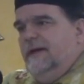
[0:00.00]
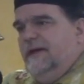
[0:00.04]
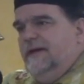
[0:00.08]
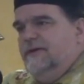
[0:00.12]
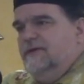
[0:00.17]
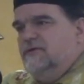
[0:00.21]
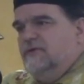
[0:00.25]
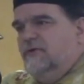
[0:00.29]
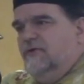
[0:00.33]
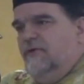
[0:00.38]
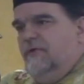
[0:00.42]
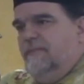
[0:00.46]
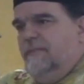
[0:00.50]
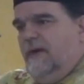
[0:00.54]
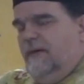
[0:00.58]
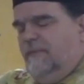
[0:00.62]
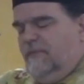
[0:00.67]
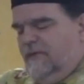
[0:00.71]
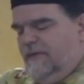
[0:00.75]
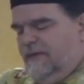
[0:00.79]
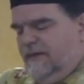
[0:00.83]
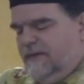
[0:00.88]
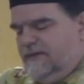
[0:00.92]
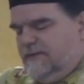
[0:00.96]
And so
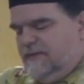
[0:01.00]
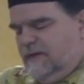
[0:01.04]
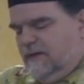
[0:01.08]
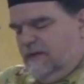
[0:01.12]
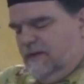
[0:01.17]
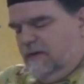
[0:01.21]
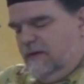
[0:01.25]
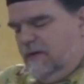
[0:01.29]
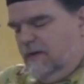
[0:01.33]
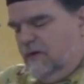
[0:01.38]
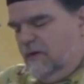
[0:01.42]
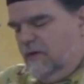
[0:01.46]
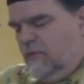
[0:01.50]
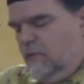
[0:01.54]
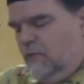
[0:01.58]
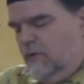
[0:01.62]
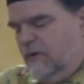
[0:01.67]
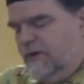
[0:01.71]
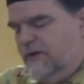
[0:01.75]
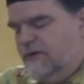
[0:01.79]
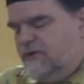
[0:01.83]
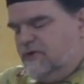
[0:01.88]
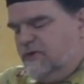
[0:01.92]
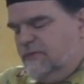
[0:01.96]
remember that uh, our
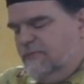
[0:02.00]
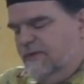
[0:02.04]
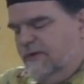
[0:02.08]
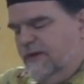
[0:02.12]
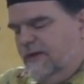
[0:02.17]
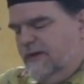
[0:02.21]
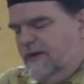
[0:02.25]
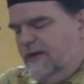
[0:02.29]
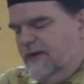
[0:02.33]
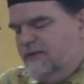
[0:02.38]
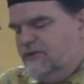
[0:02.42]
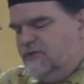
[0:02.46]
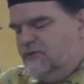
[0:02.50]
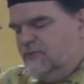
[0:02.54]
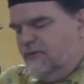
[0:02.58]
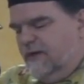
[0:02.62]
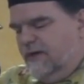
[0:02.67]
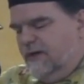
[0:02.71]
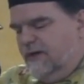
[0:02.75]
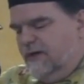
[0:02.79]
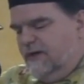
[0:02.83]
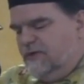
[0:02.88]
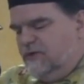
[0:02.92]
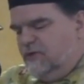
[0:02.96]
work is completely
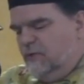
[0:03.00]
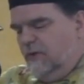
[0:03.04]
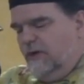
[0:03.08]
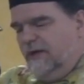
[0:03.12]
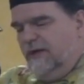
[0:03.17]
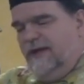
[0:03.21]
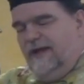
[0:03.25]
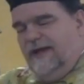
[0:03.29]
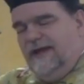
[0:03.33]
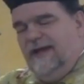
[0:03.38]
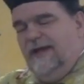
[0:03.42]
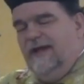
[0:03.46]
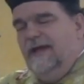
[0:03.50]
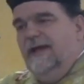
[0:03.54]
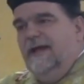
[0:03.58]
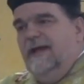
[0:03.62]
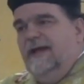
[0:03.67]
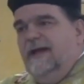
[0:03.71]
consecrated to Our Lady,